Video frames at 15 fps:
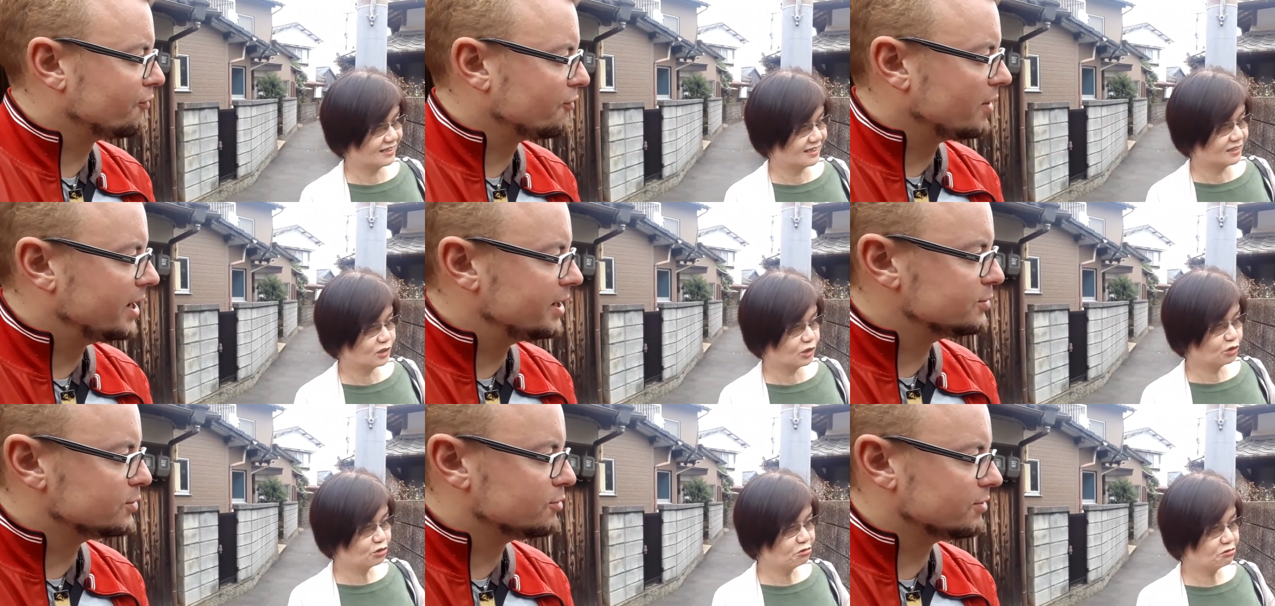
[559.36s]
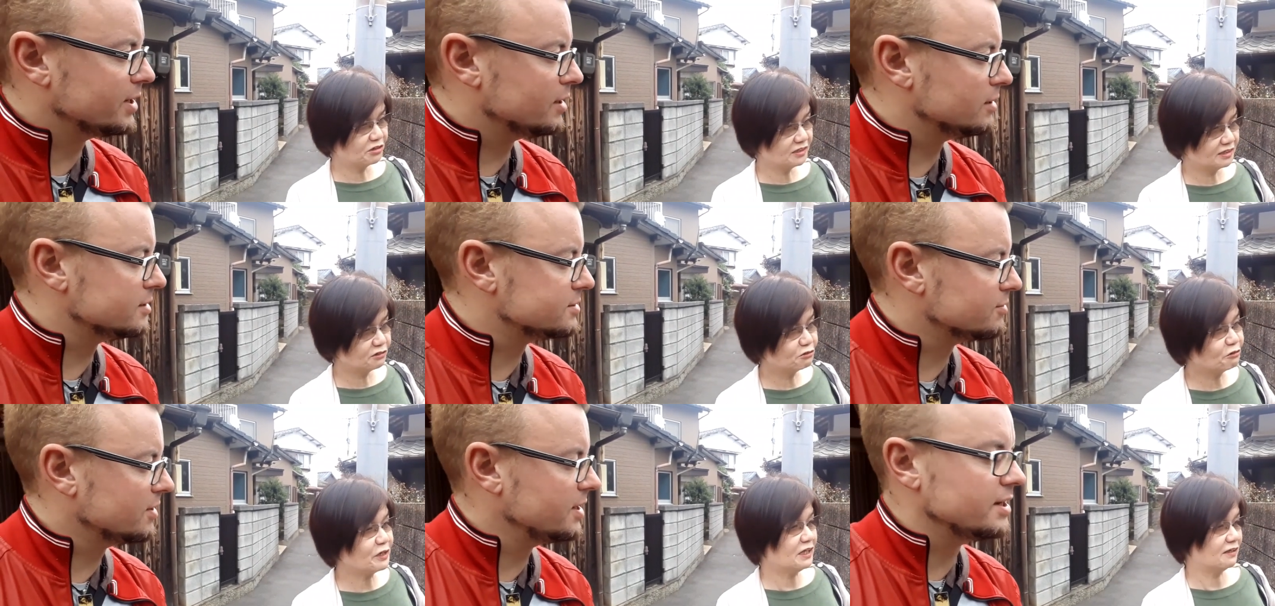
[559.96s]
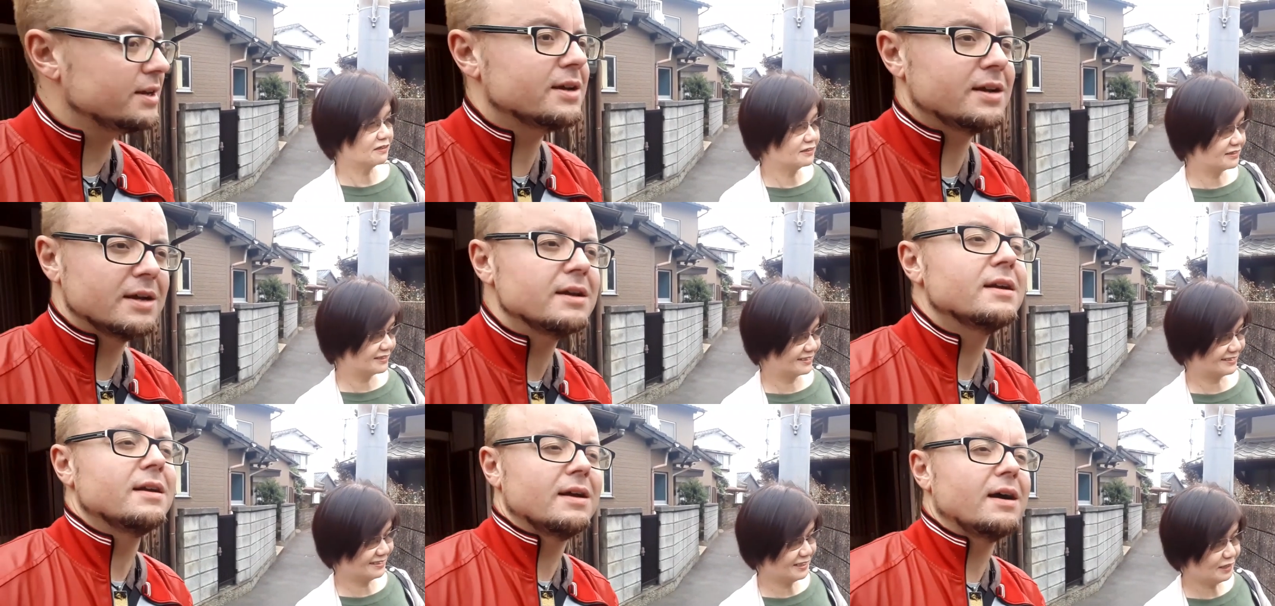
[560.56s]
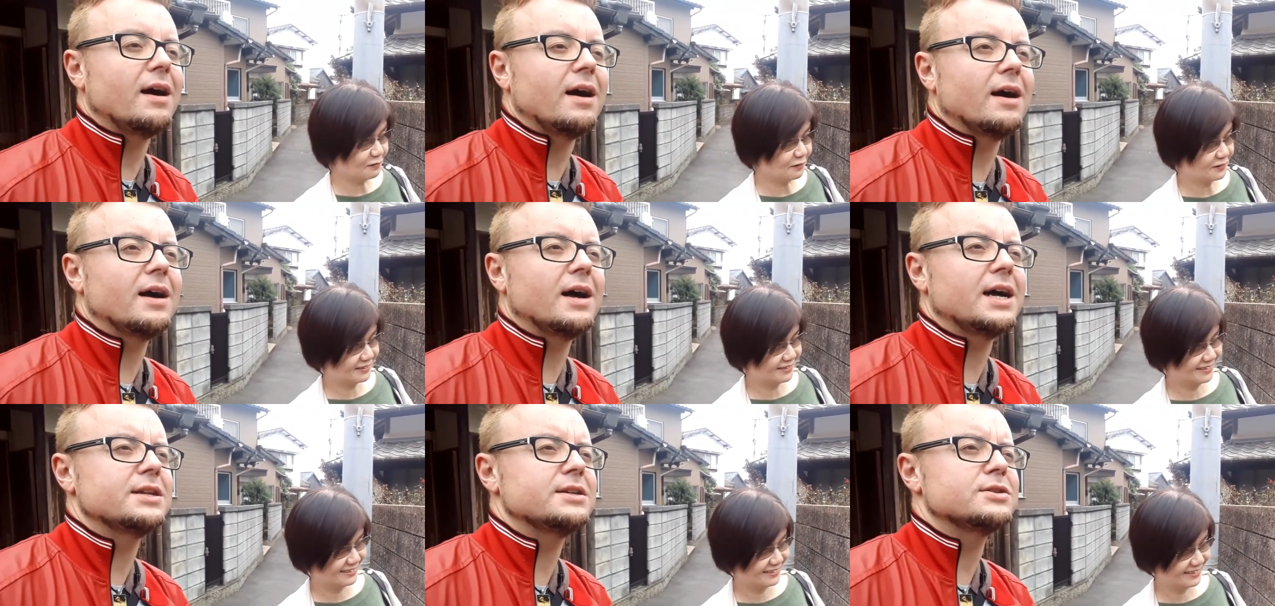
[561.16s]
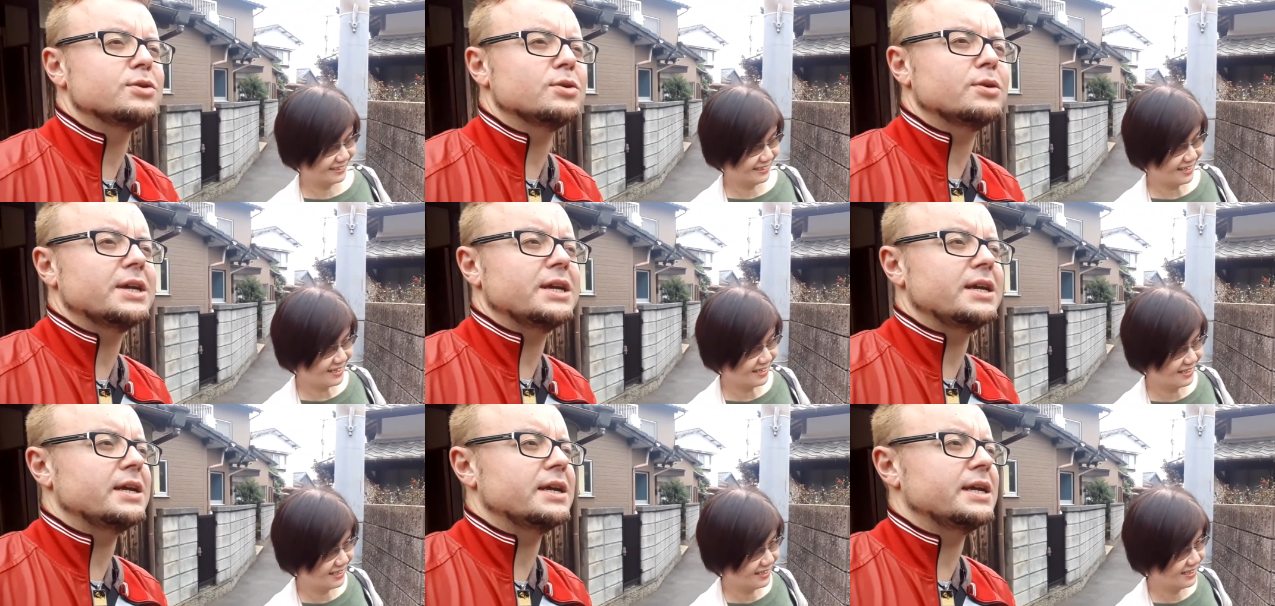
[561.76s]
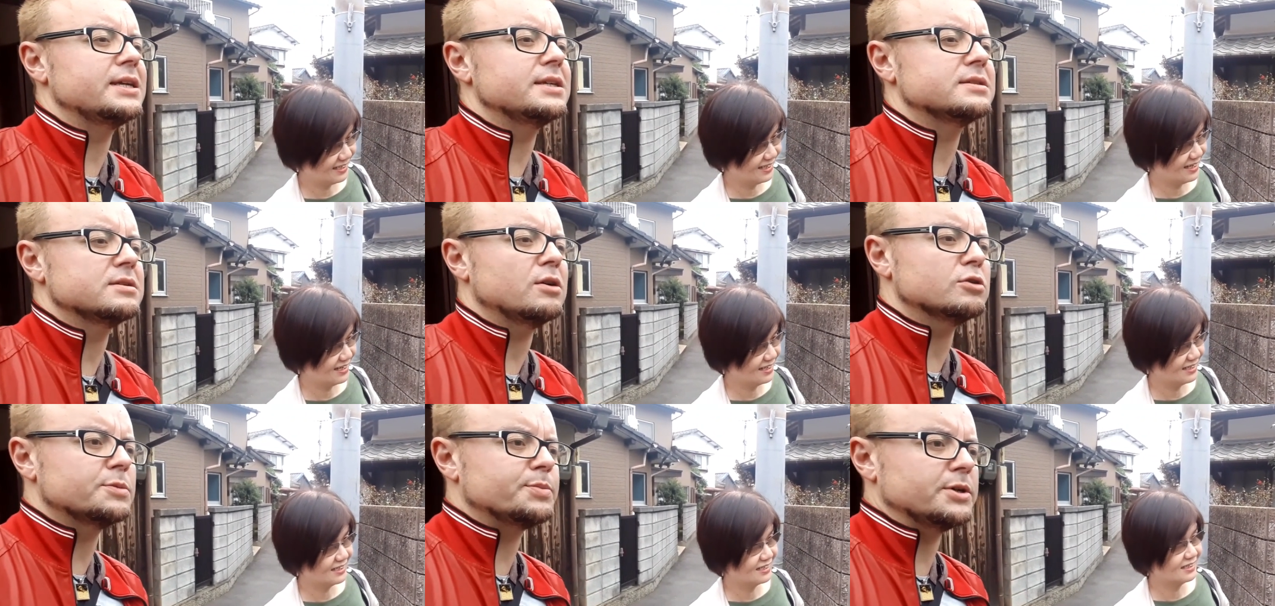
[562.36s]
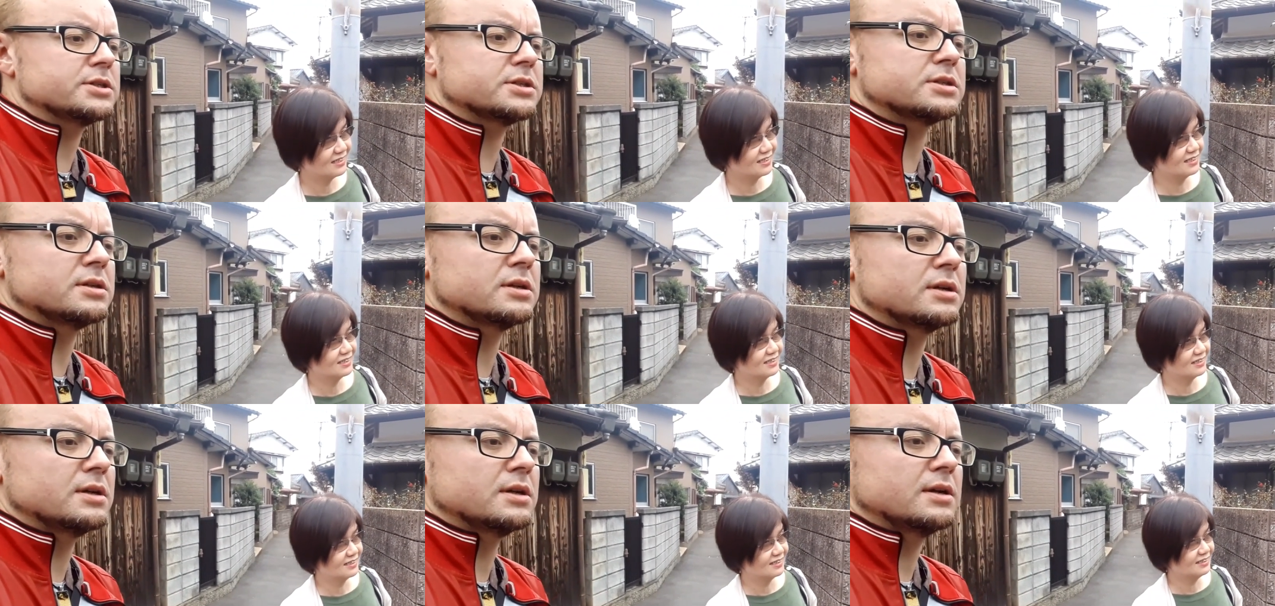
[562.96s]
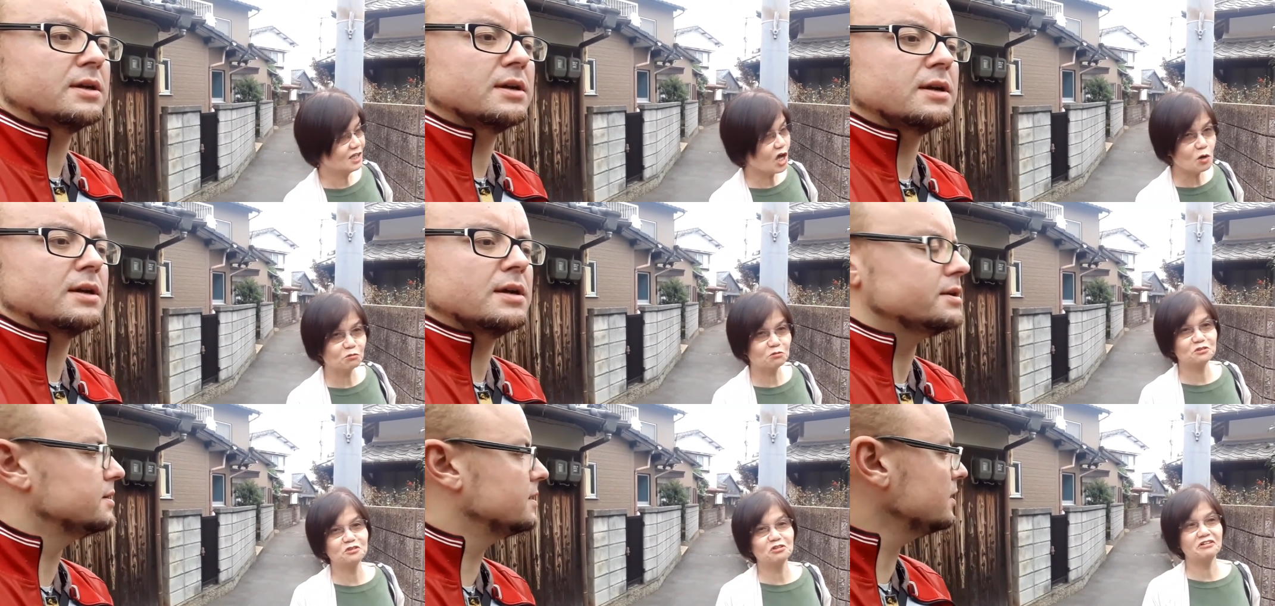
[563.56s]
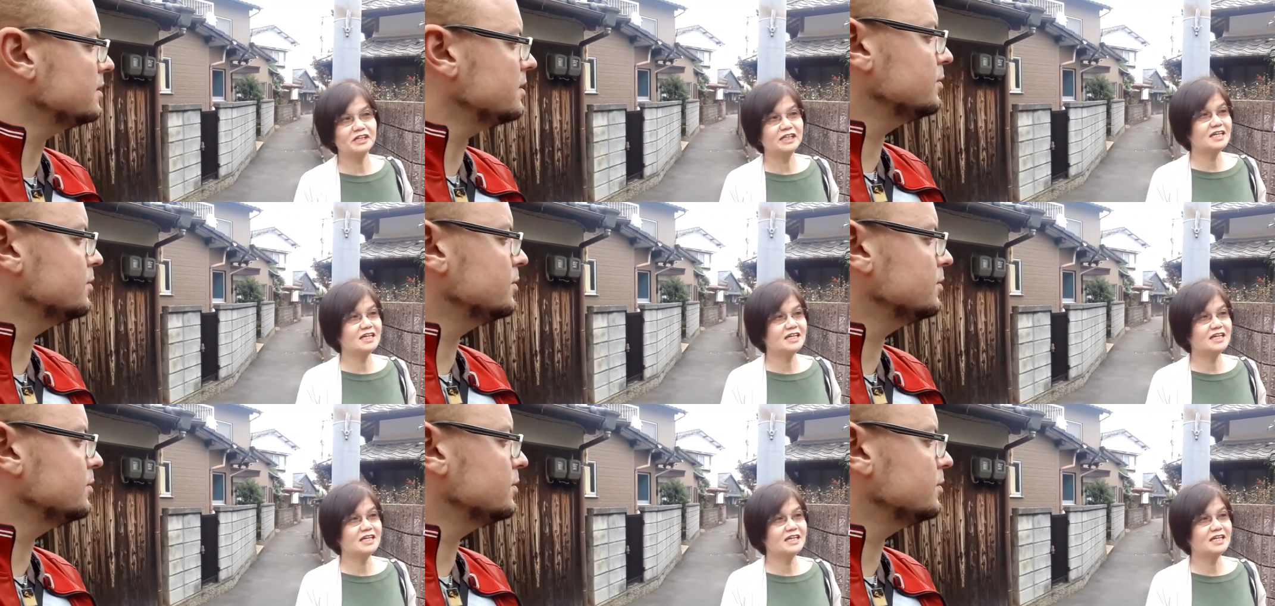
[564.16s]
Speaker 1: fried or grilled. Grilled, right? And tori is octopus.
Speaker 2: No, No?